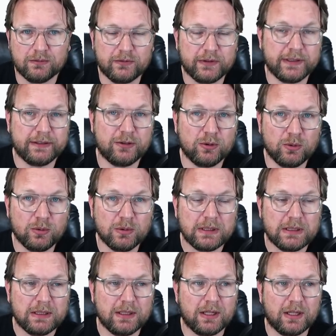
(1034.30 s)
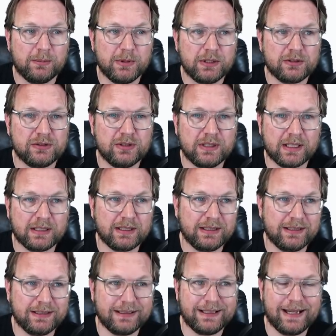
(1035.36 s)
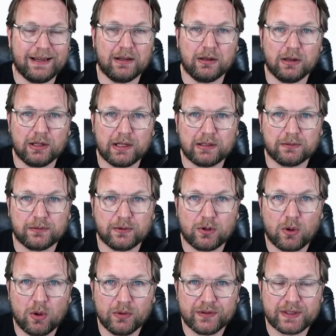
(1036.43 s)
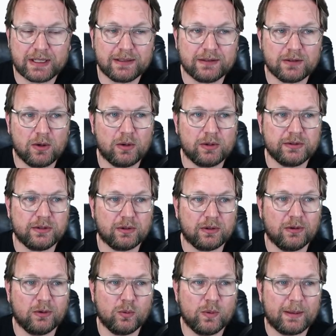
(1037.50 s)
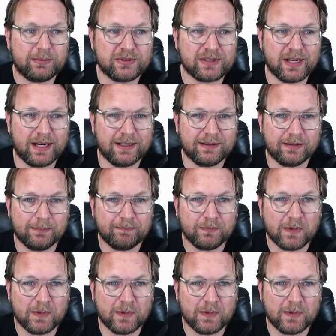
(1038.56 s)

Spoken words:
very cool, because you can get a lot of content on your website.